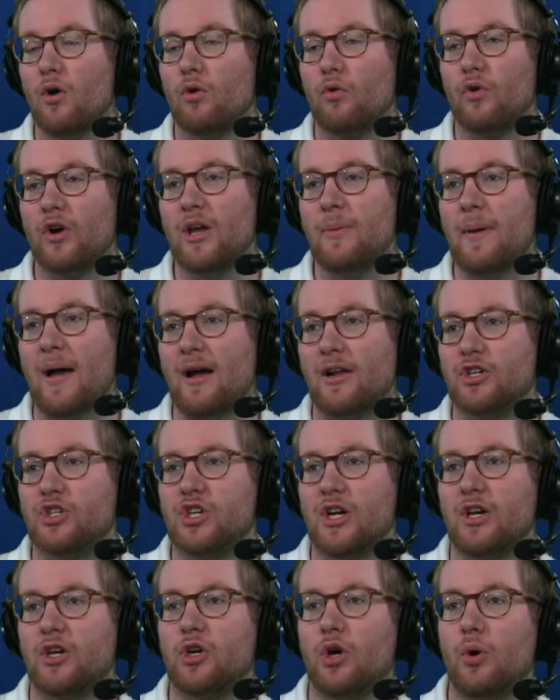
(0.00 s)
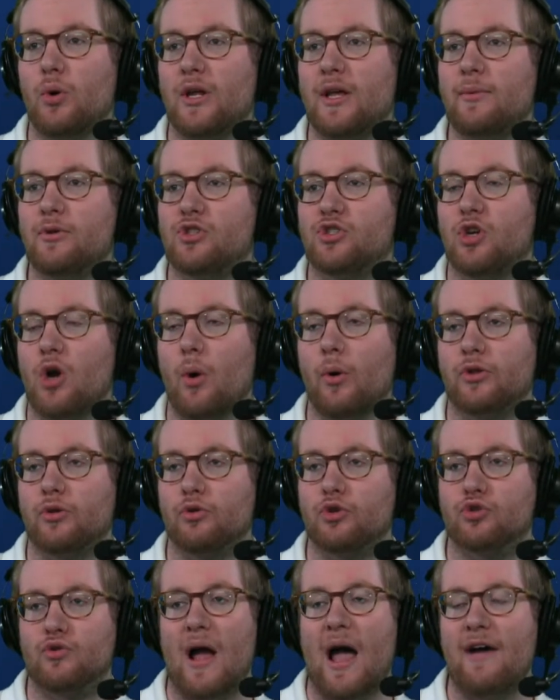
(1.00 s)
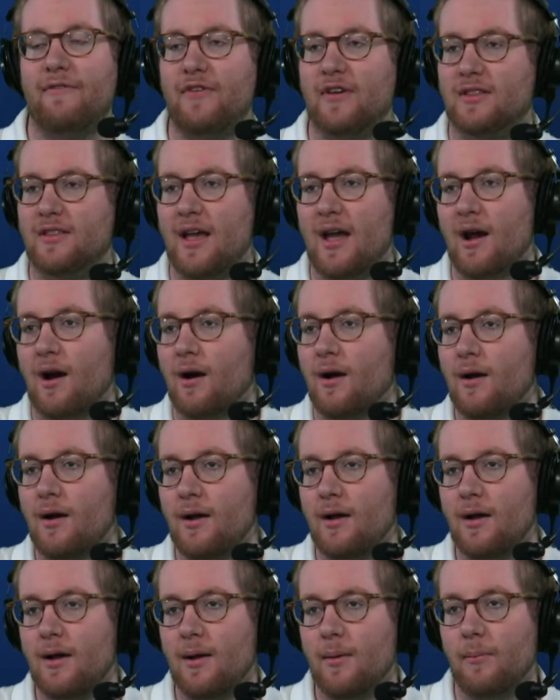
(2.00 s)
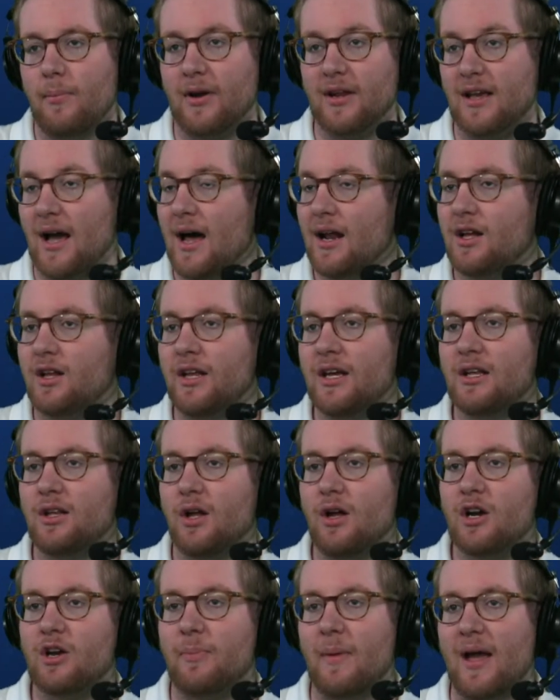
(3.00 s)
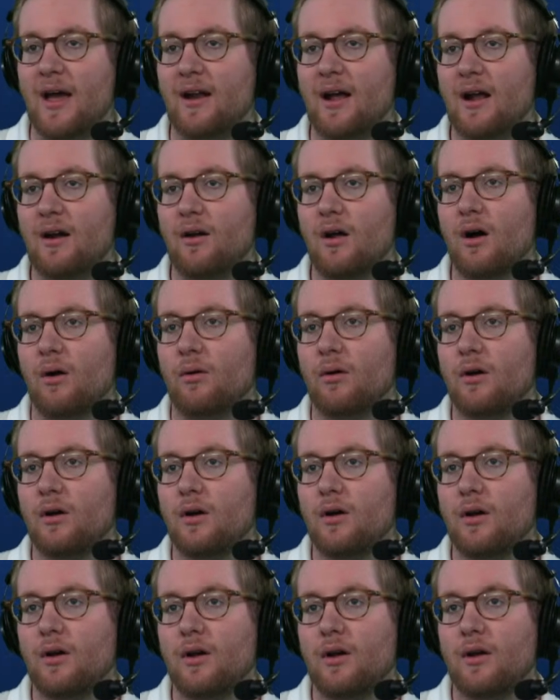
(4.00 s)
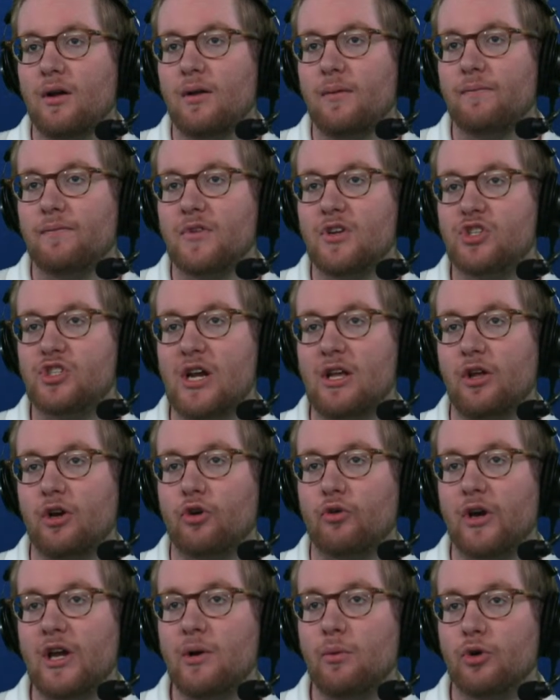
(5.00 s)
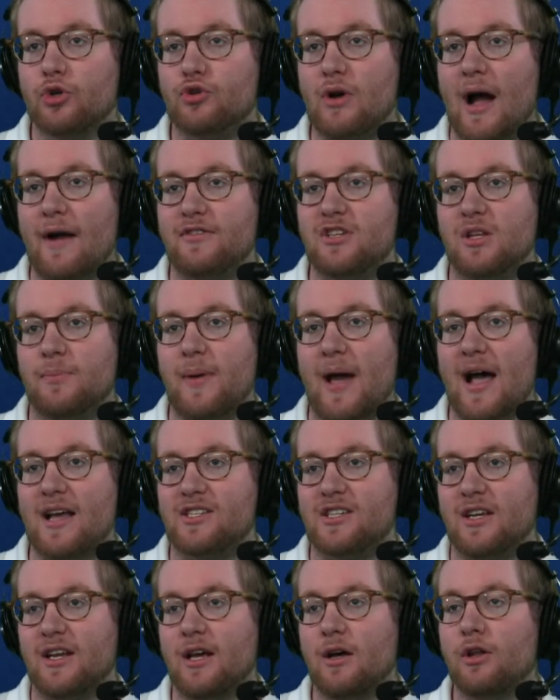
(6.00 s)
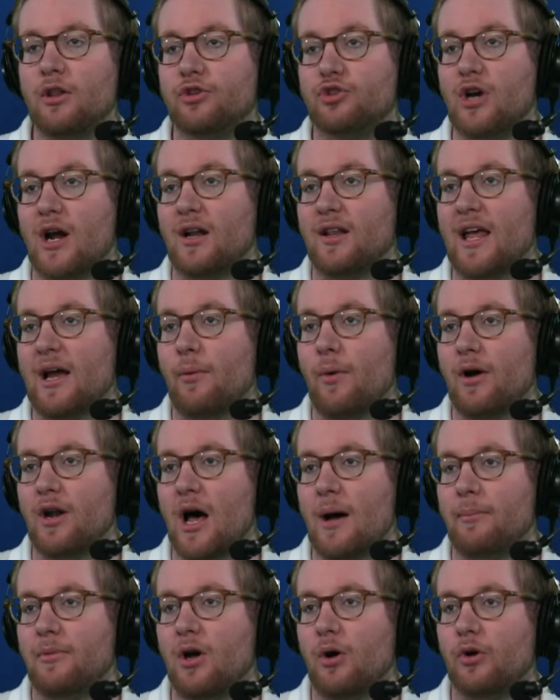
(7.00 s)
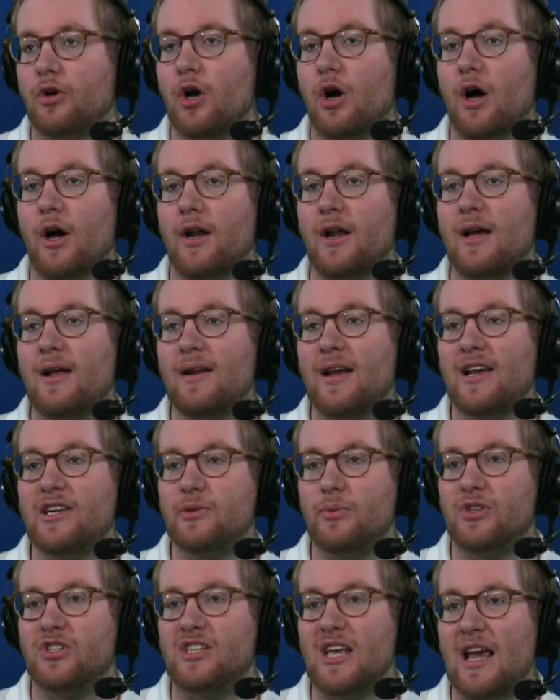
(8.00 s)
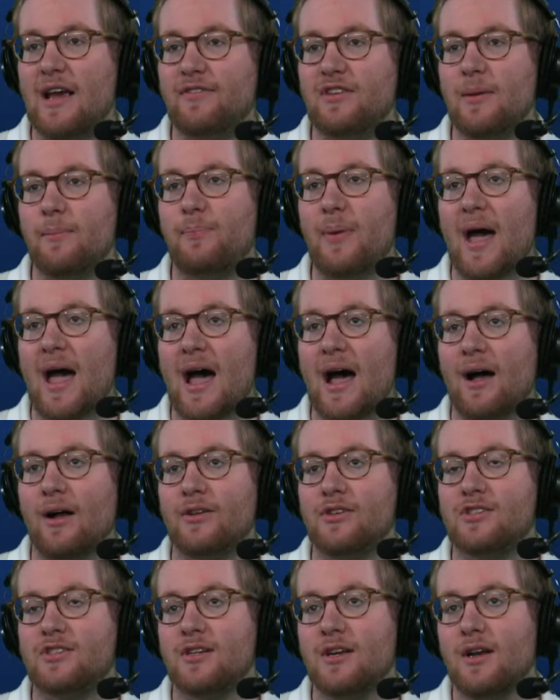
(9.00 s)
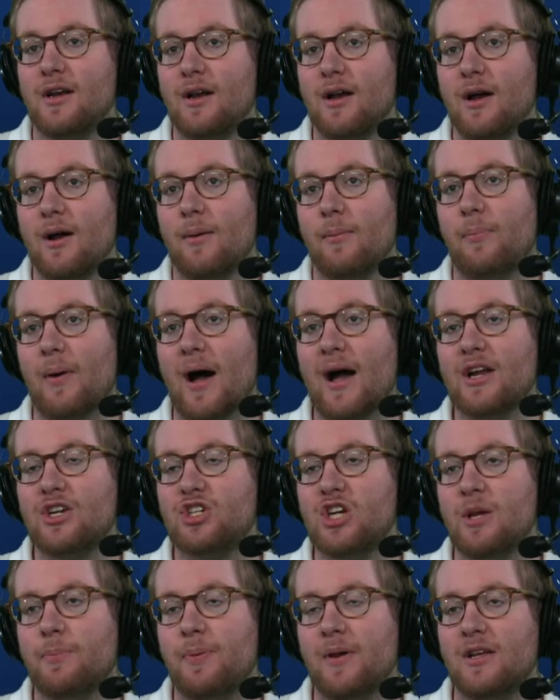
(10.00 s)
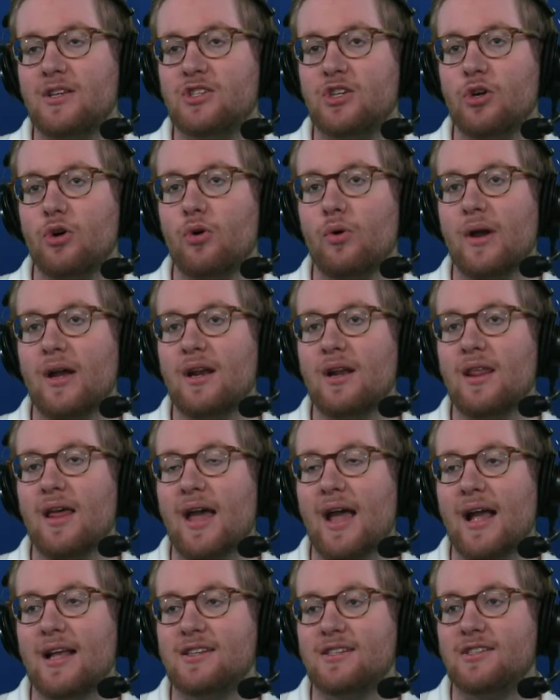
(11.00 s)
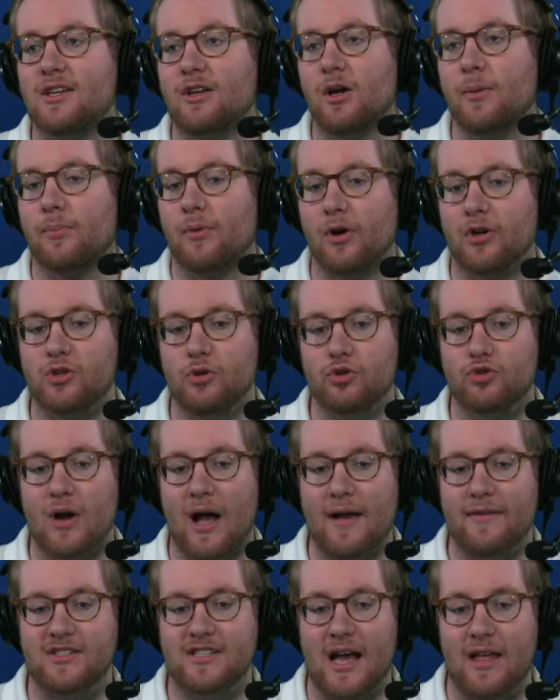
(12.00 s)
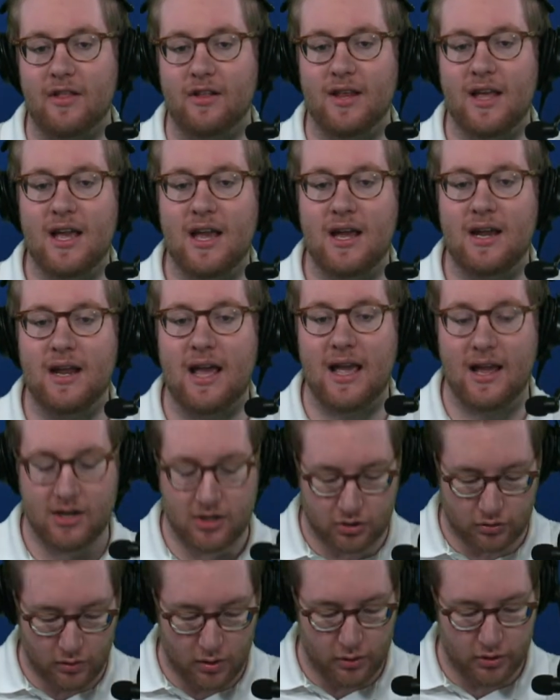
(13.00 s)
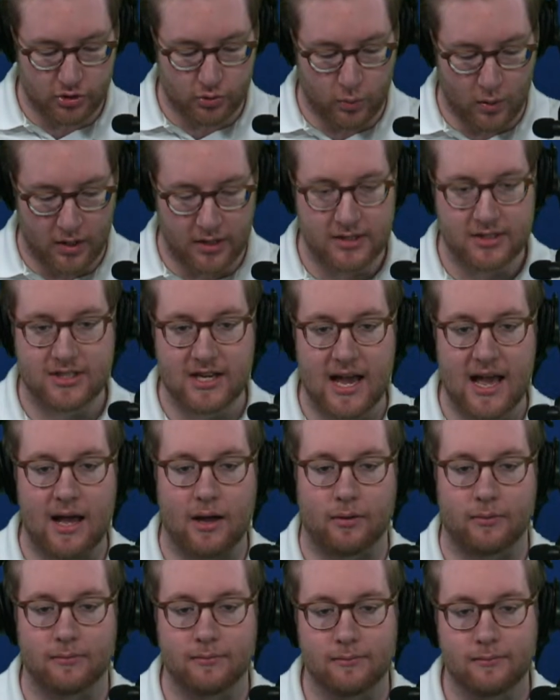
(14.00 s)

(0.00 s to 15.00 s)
Rebound Şengün. He was going through traffic there, but he got a clean look, man. I don't know. Jalen Green will drive to the basket. He'll try to lay one up. No good, as it was saved in bounds by GP2 into the hands of Dylan Brooks, who drives down the lane and throws one down.